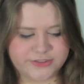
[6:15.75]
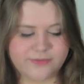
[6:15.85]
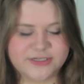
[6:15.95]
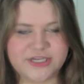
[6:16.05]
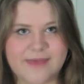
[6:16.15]

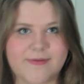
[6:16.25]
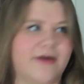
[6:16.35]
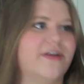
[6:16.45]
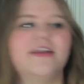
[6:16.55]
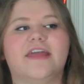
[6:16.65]
so much hype
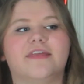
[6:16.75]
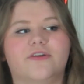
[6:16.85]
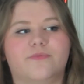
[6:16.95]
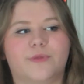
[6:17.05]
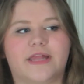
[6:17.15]
about it. I
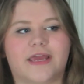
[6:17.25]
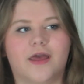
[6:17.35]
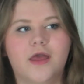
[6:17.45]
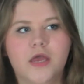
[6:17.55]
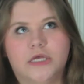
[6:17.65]
thought it would be like
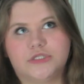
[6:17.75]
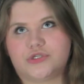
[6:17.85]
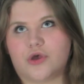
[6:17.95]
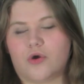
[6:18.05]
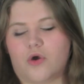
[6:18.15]

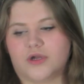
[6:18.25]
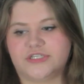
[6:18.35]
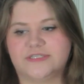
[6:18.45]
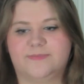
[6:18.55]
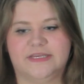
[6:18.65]
so
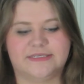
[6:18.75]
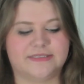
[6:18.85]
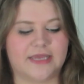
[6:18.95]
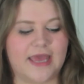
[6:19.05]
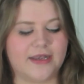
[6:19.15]
gorgeous
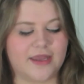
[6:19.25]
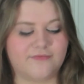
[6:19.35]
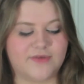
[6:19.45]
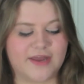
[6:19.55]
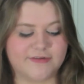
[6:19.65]
because, again,
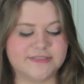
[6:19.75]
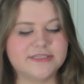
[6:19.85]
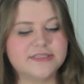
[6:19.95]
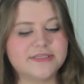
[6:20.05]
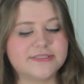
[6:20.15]
I'd never
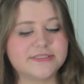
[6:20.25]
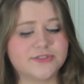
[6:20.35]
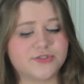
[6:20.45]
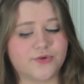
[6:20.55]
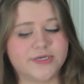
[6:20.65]
seen this in
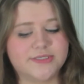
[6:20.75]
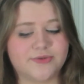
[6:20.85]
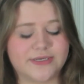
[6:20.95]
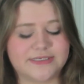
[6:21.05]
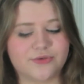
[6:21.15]
stores,
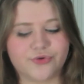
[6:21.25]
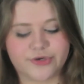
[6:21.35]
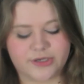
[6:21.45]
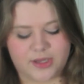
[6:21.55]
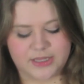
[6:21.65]
so I did
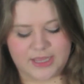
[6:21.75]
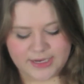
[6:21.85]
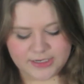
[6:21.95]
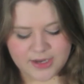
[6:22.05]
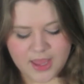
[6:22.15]
order it
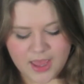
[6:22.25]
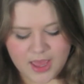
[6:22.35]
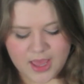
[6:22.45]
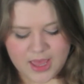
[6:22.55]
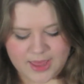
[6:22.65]
online.
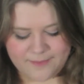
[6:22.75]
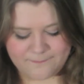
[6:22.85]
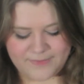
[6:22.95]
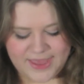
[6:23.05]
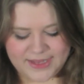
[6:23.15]

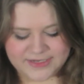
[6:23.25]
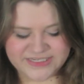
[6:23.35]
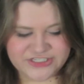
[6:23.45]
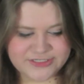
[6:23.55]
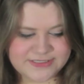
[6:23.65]
And
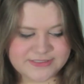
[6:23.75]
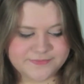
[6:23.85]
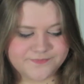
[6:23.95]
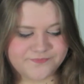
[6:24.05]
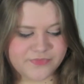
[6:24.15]

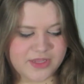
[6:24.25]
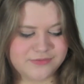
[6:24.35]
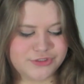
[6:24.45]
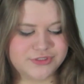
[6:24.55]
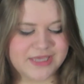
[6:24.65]
it
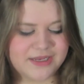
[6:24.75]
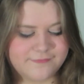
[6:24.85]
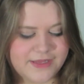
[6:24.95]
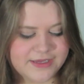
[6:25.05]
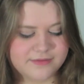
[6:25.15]
was just kind
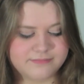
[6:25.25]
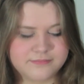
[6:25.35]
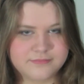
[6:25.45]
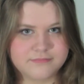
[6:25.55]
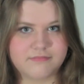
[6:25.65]
of like an
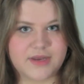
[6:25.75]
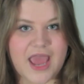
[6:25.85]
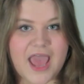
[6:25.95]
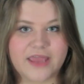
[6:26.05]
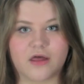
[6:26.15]

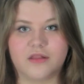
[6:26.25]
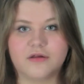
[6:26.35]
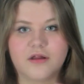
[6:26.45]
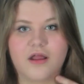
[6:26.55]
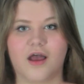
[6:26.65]
eye
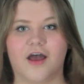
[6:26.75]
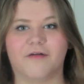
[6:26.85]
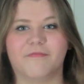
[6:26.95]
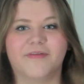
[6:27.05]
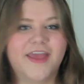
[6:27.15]
color.
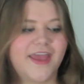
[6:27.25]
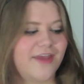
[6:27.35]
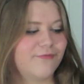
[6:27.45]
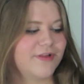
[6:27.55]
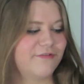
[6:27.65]

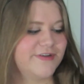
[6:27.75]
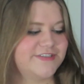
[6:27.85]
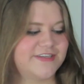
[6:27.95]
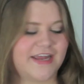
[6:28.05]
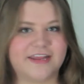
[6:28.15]
It really
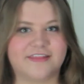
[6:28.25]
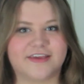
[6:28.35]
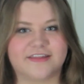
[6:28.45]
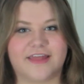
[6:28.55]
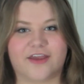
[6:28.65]
wasn't
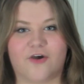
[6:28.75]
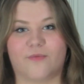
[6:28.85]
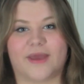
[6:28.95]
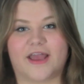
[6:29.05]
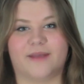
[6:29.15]
anything like, oh
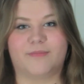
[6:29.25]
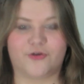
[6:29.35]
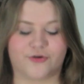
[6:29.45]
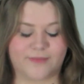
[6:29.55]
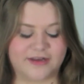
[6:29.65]
my god, blow
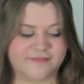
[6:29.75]
your mind,